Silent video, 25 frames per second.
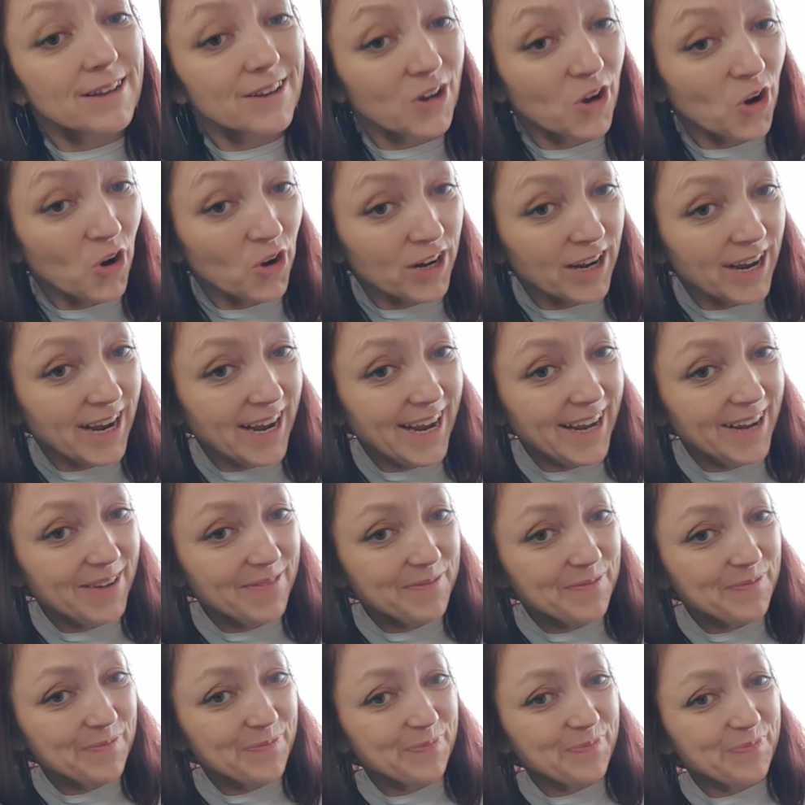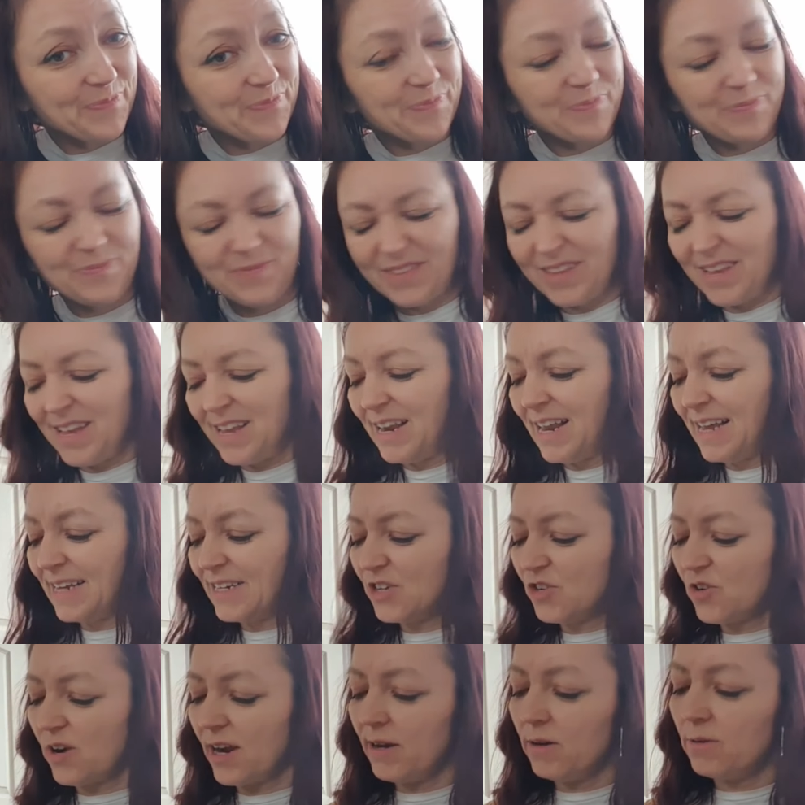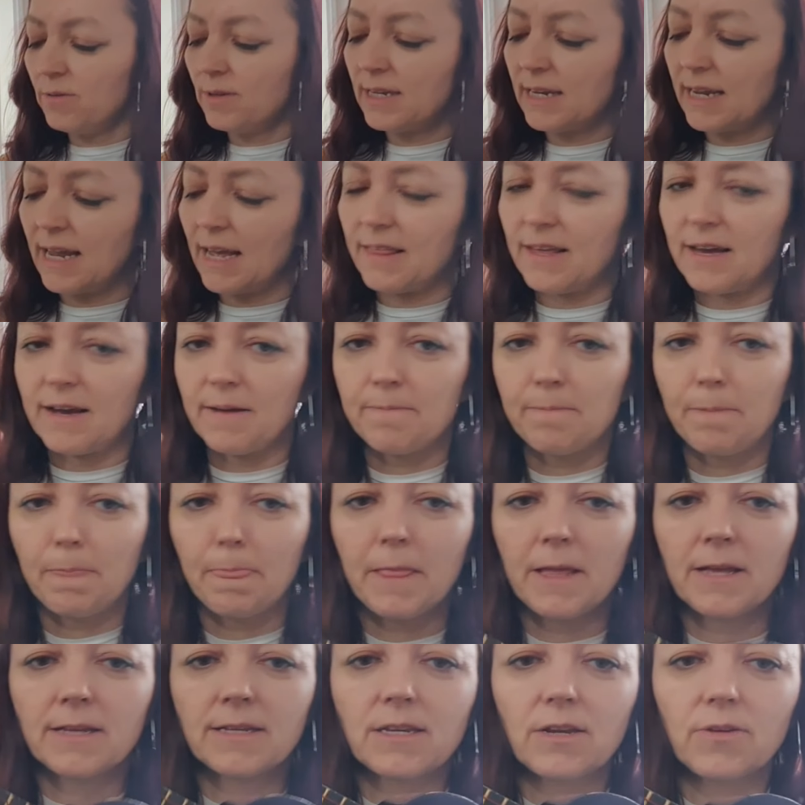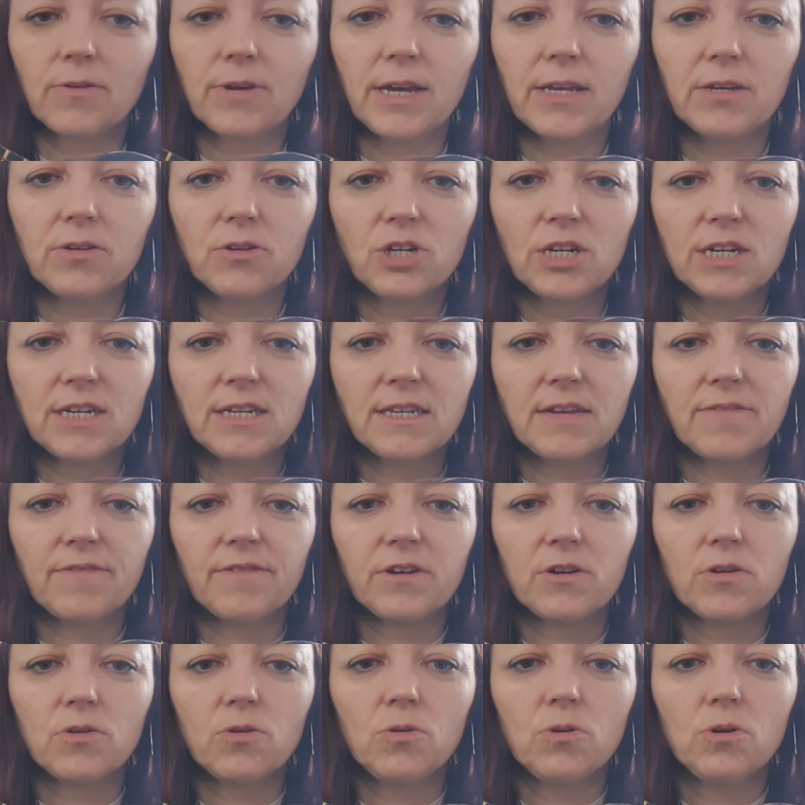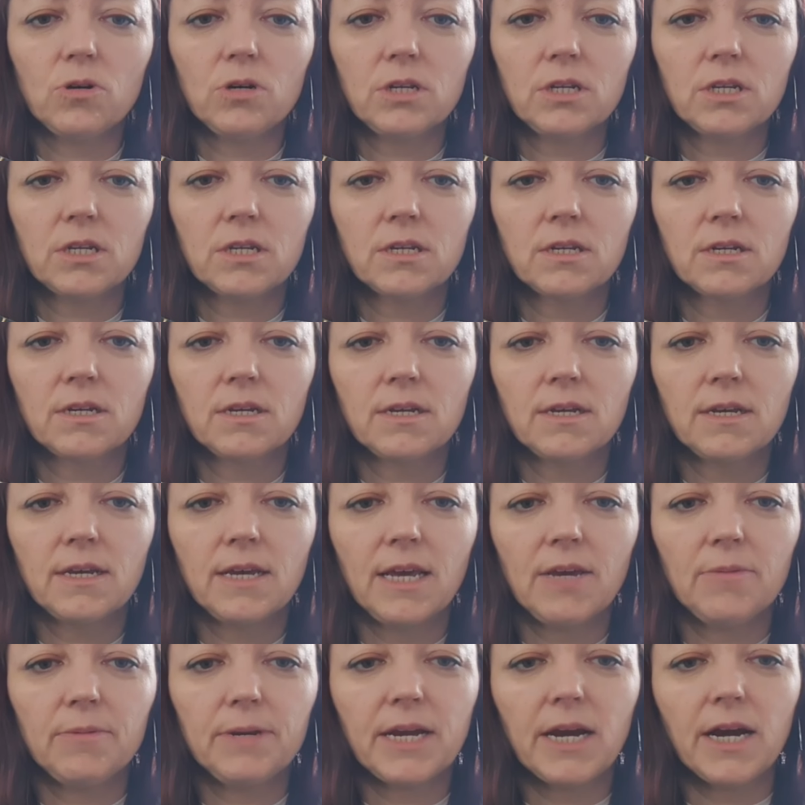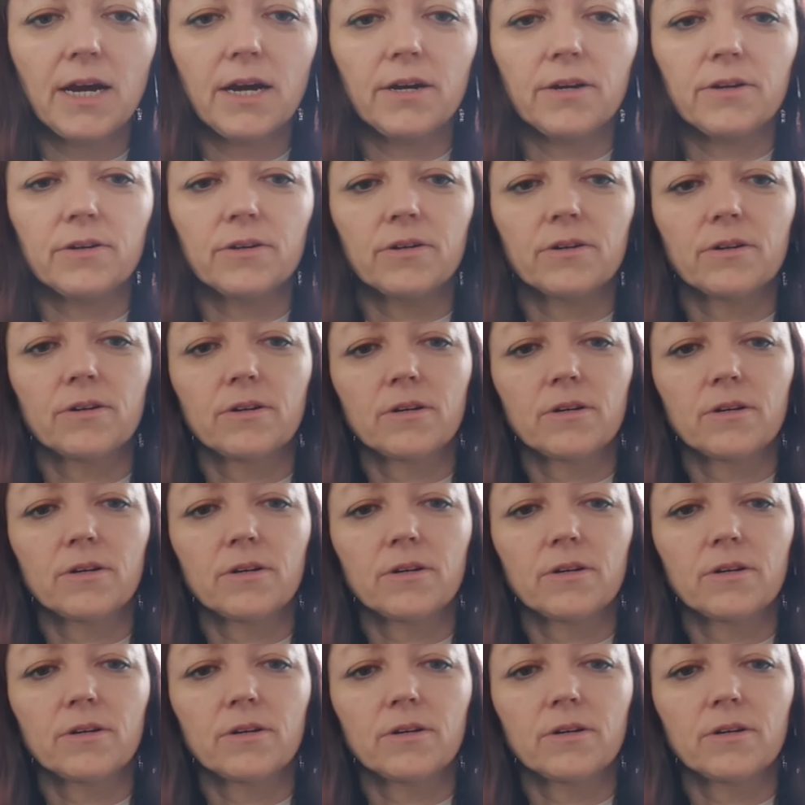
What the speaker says: Got it? Let's try it all together. So get your G7 chord. Here we go.